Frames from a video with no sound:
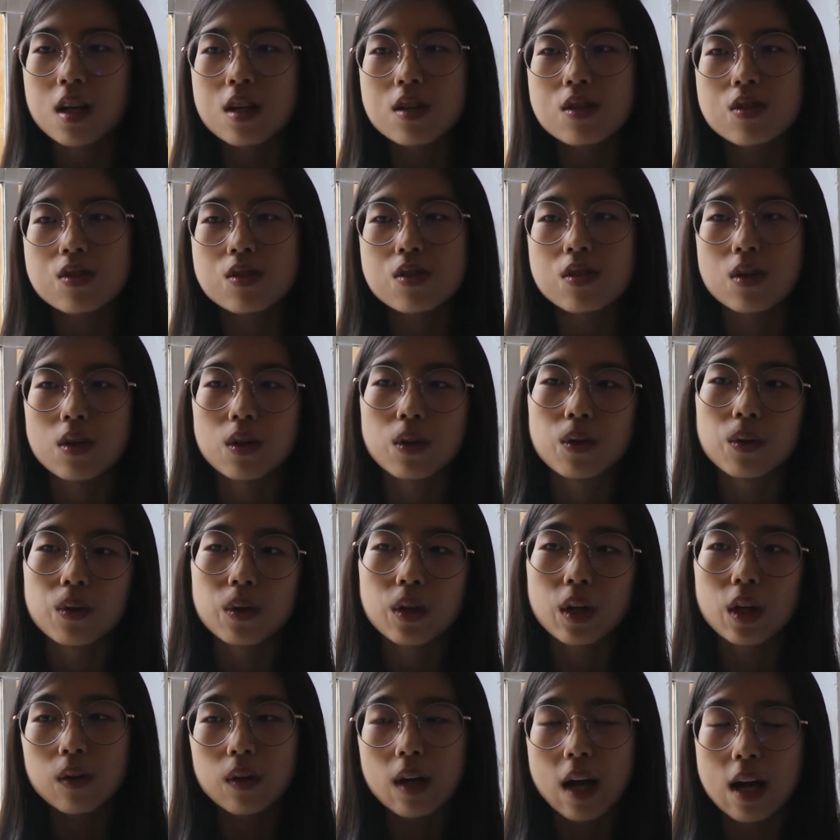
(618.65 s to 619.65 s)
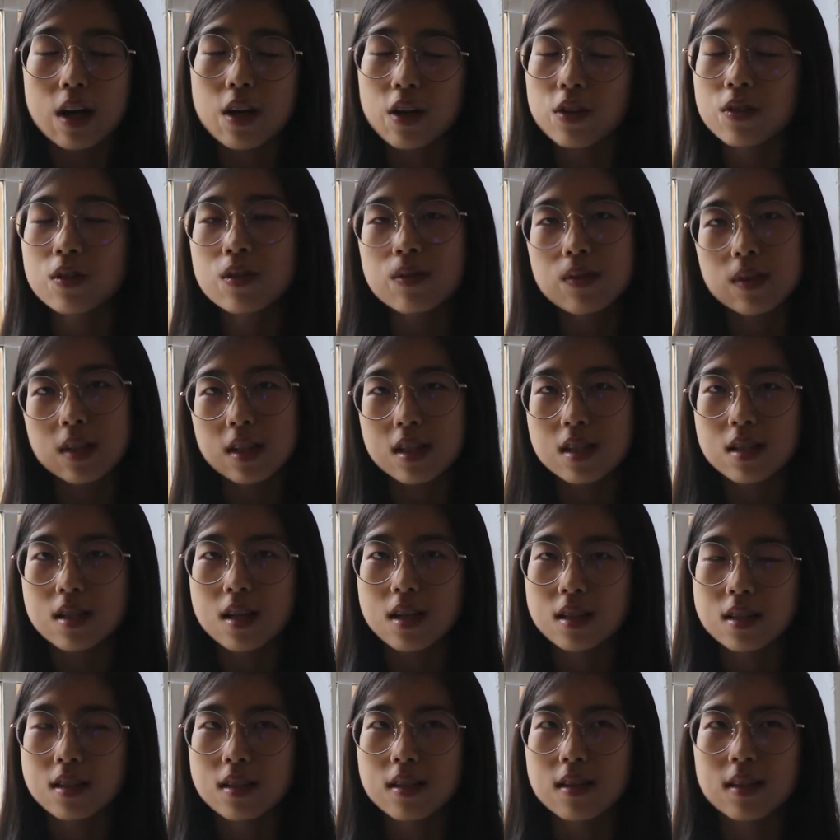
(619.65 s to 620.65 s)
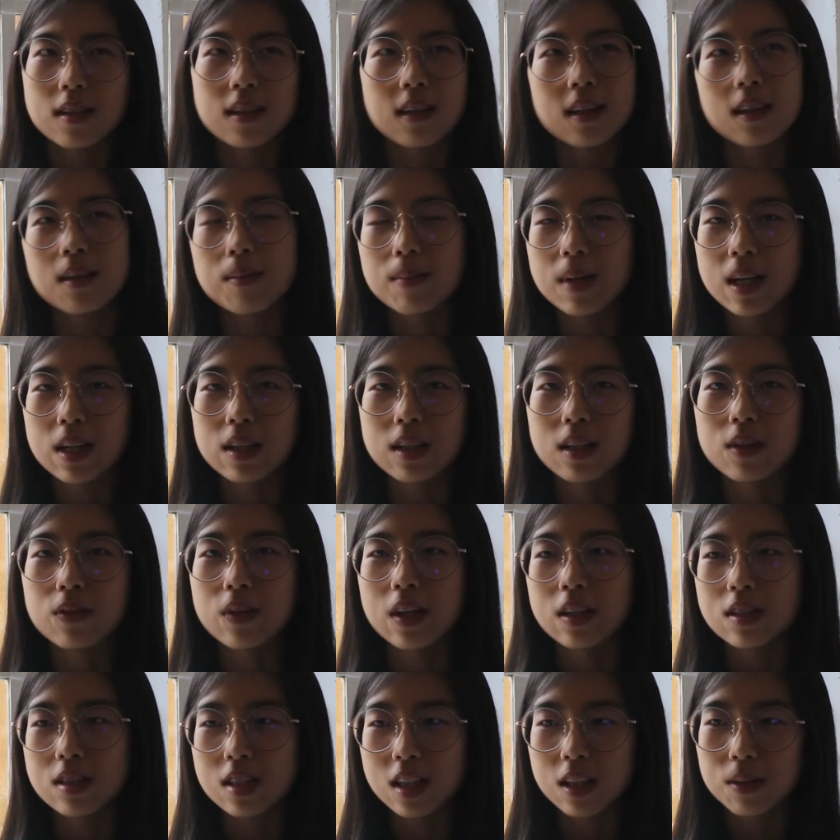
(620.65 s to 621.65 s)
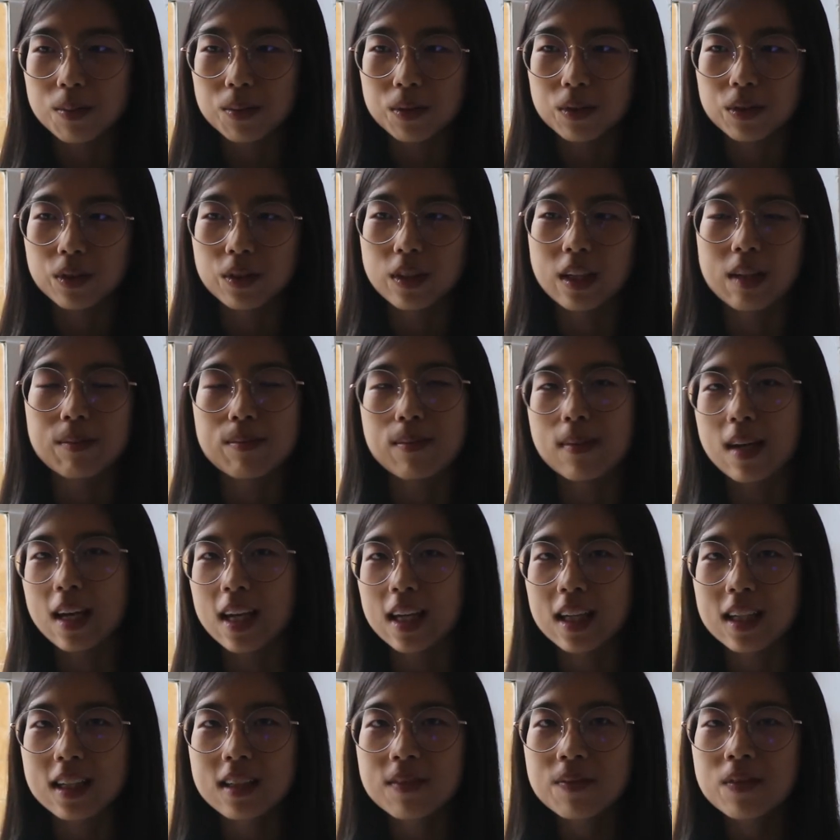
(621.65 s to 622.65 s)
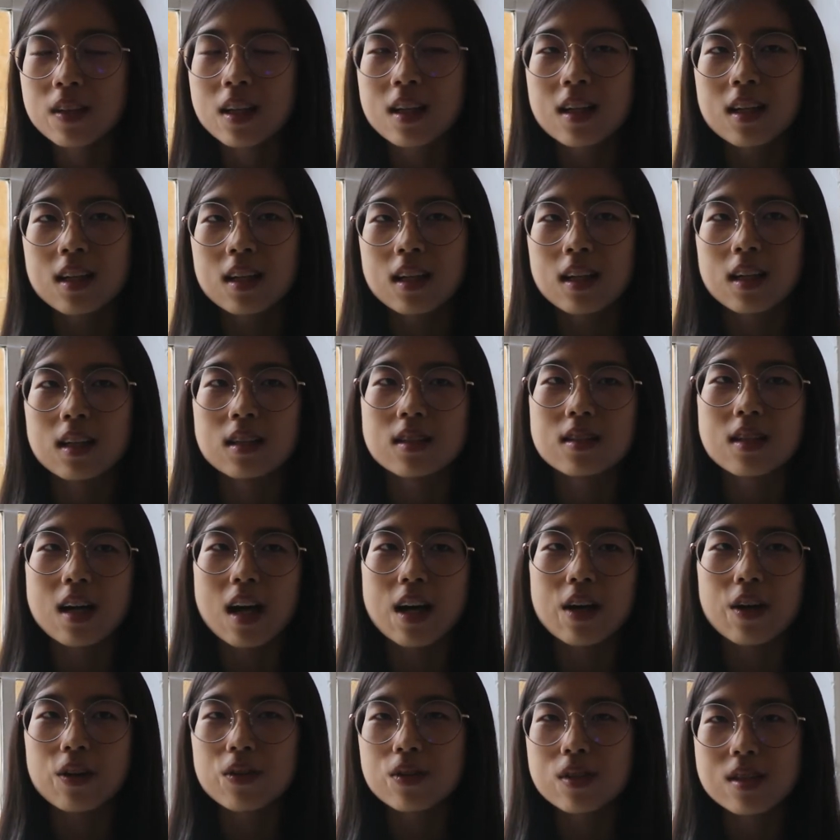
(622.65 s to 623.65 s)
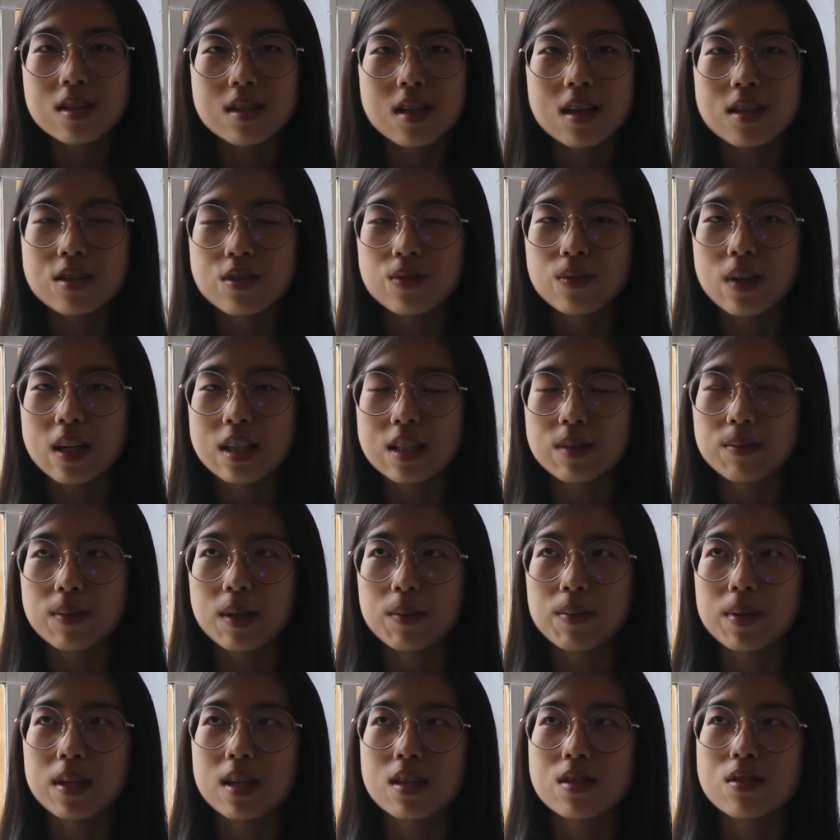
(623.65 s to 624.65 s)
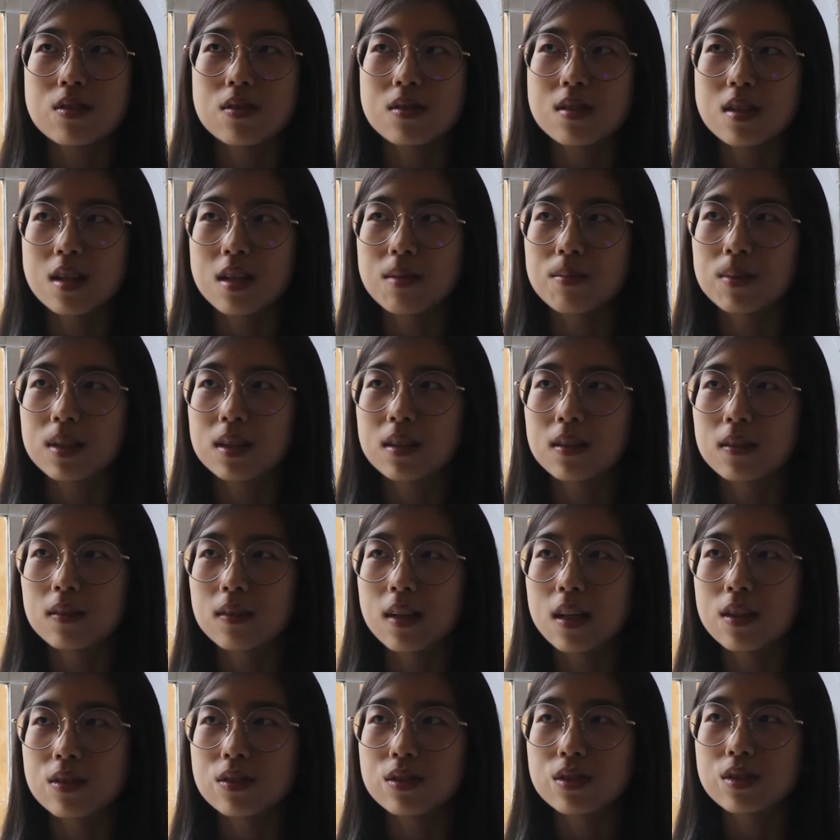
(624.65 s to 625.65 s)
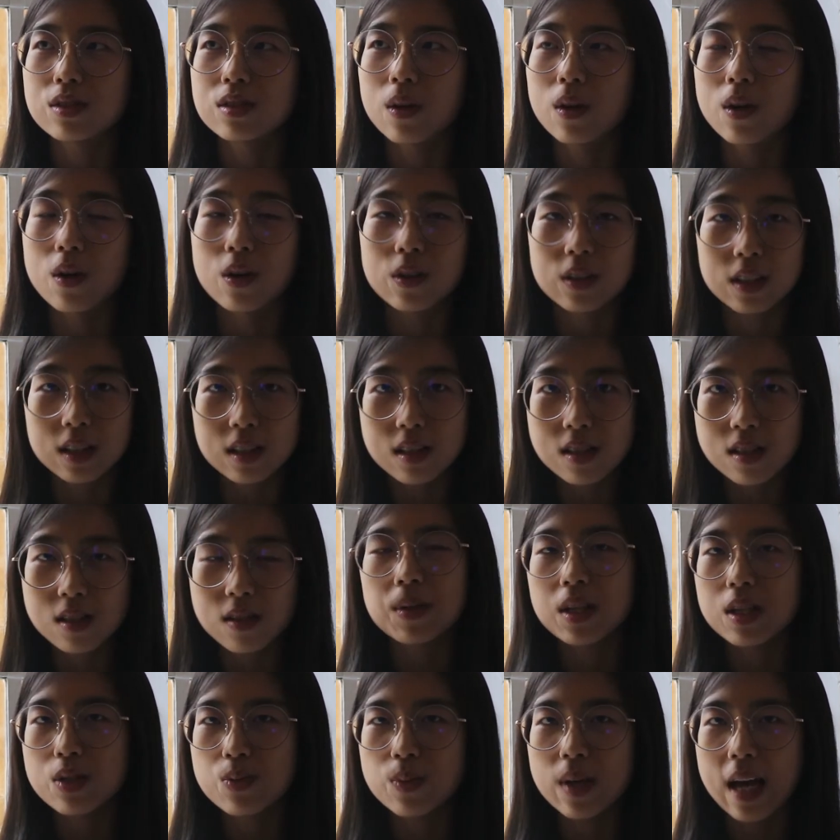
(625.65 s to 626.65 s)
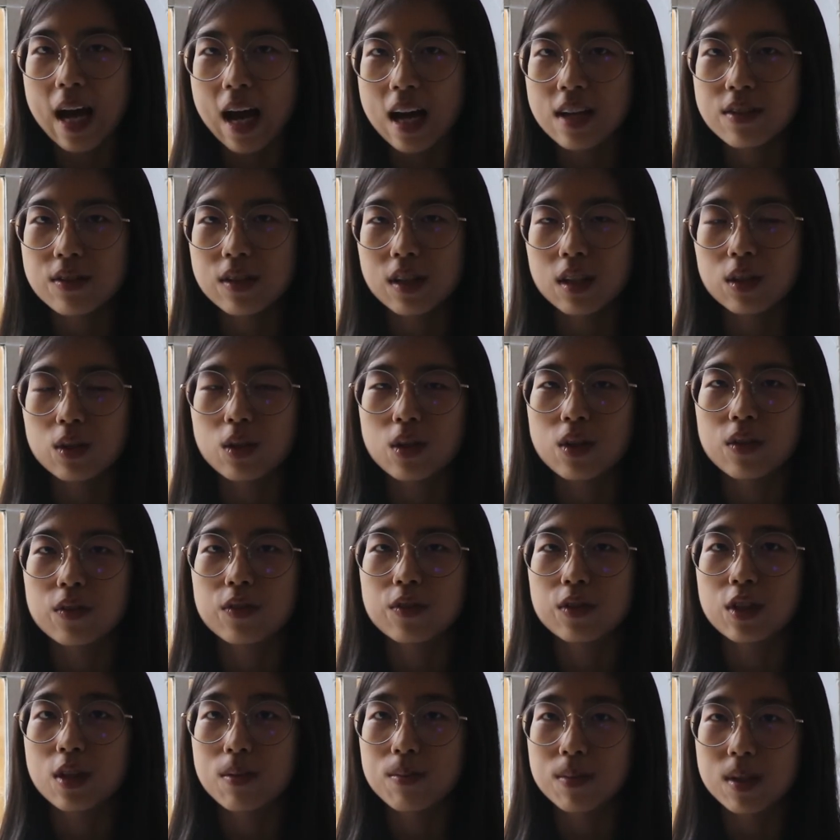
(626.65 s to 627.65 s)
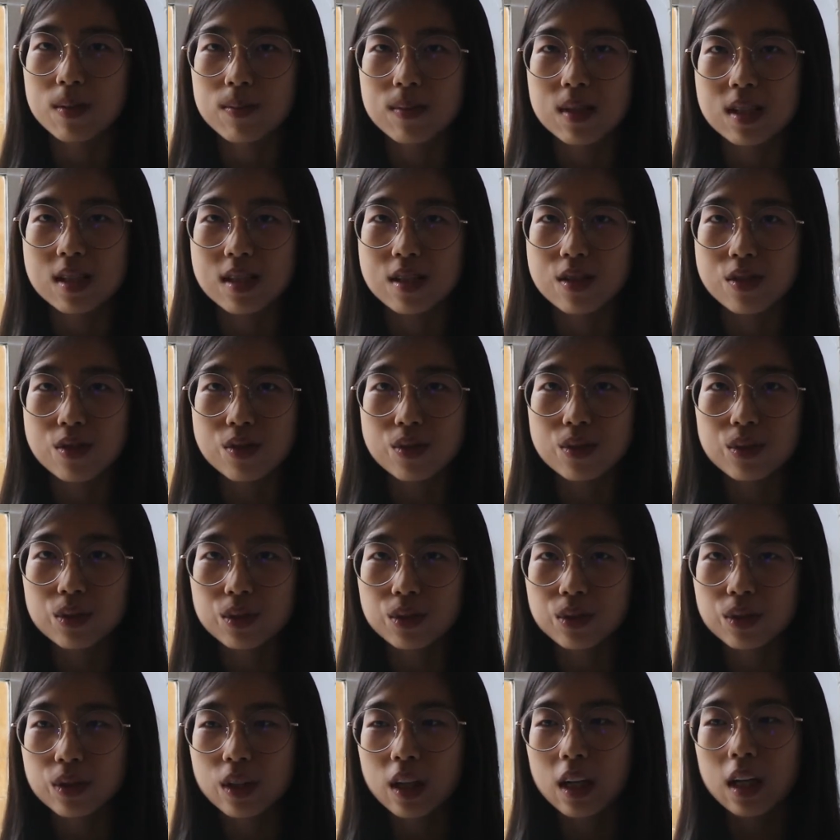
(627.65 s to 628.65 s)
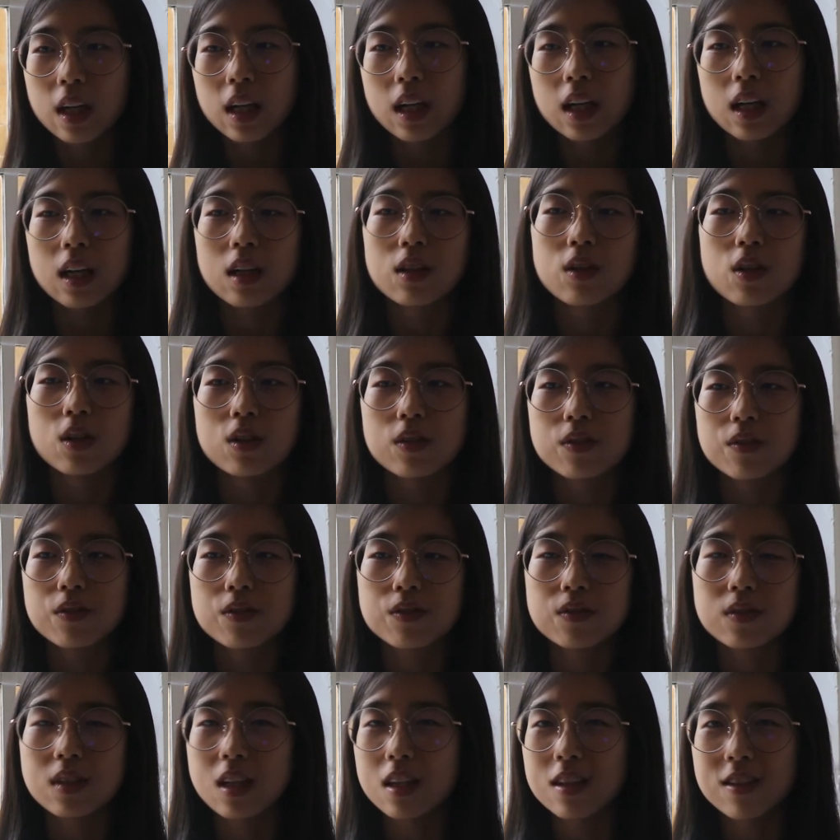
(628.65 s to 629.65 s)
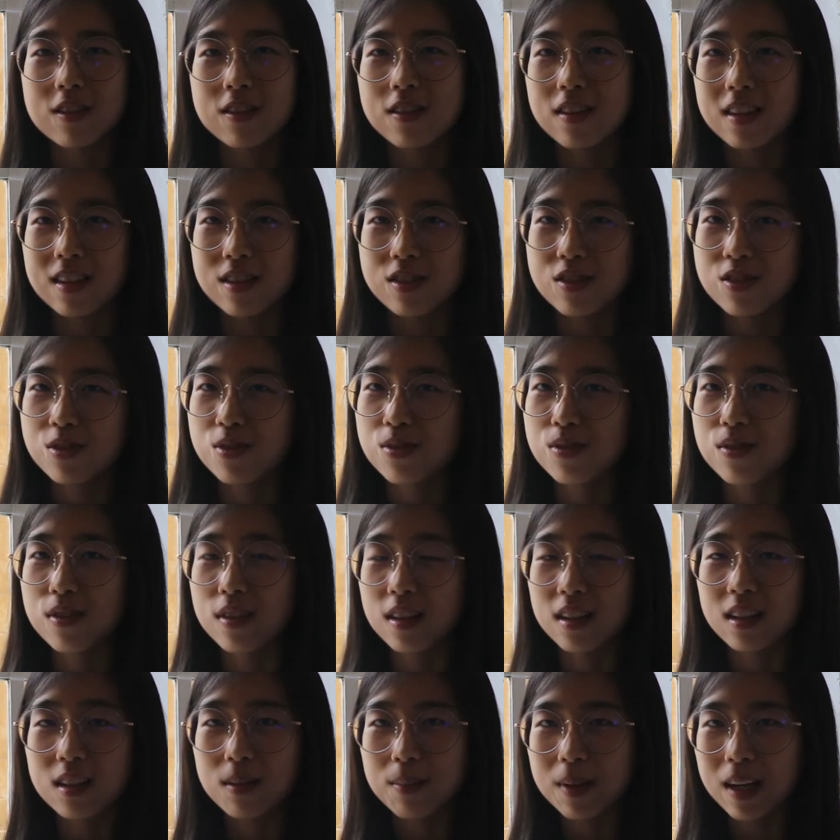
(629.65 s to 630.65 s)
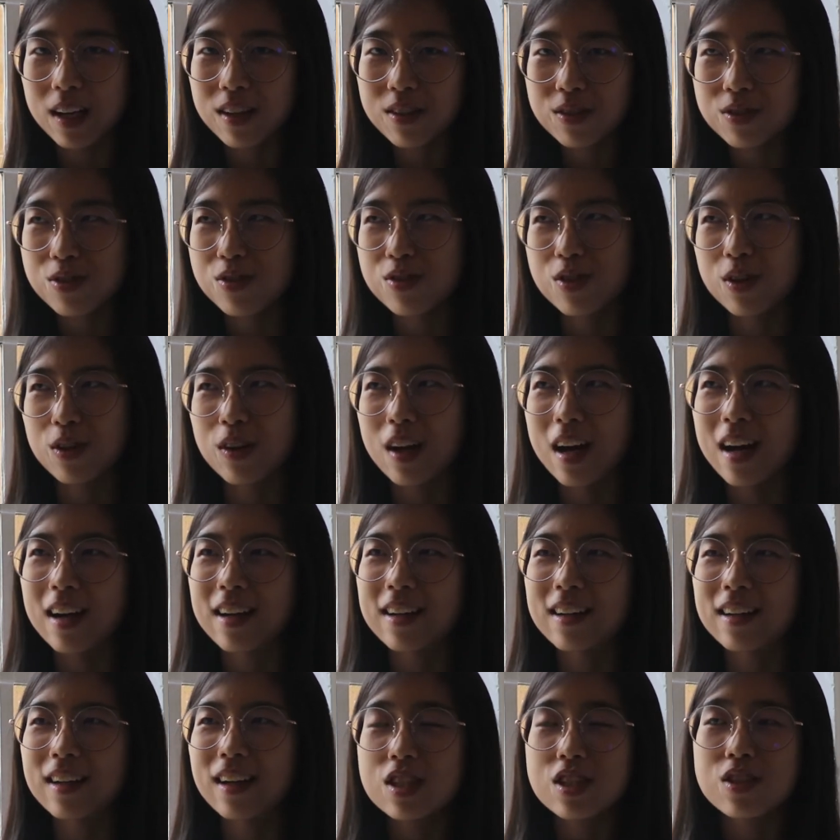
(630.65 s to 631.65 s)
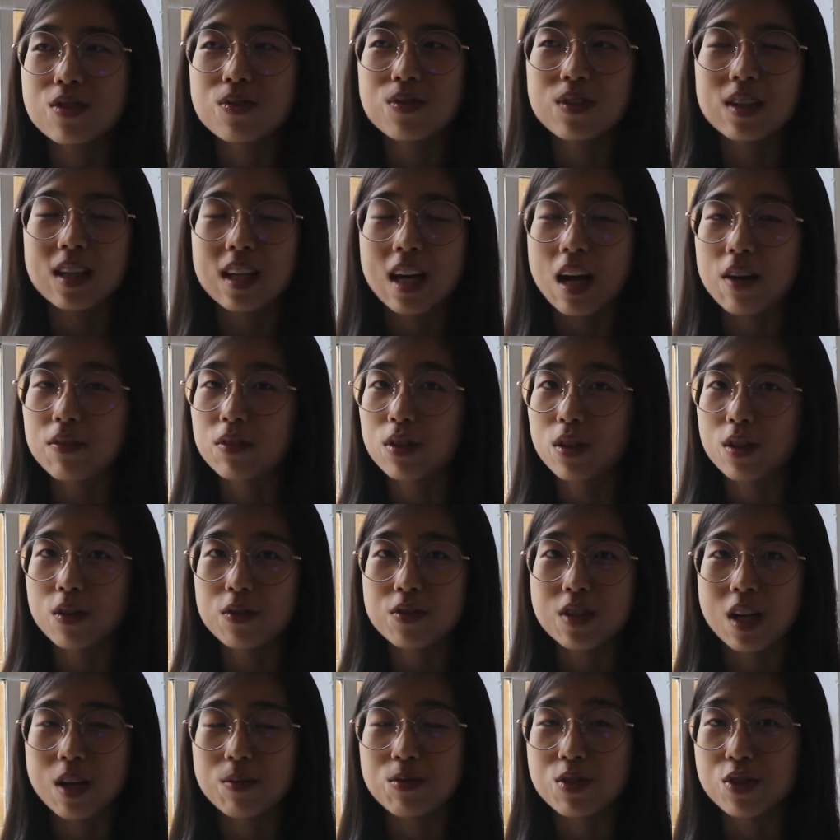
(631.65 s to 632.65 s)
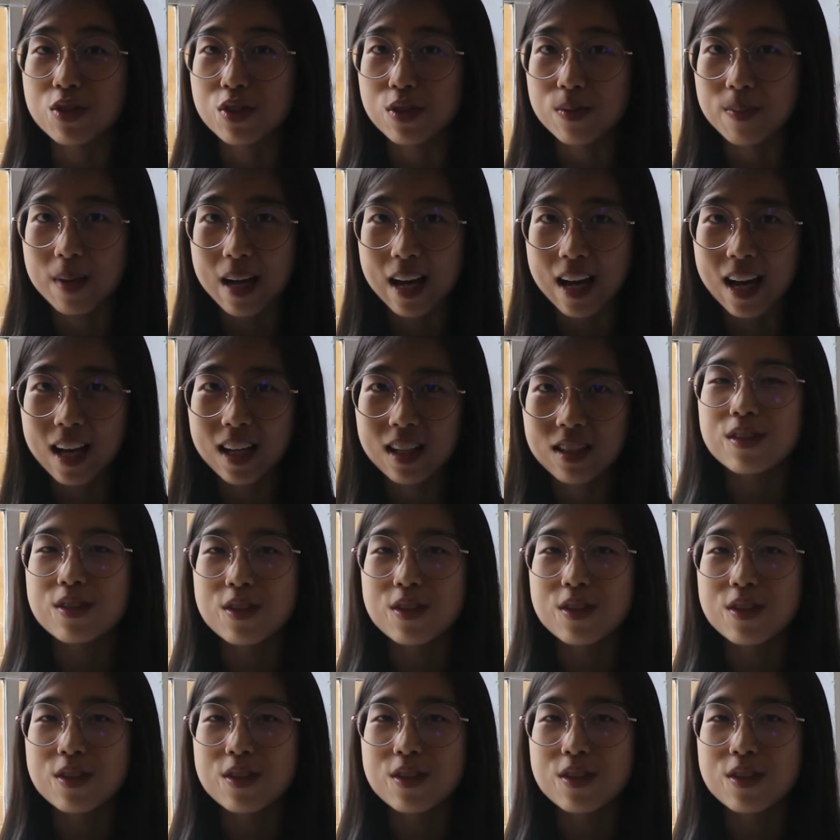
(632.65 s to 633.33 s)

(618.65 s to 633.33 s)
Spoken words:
So I only really started thinking about it around April, May, and I only started writing my personal statement around August because we had a lot of commitments in school, a lot of other things to think about, so I didn't really have a lot of time to spare.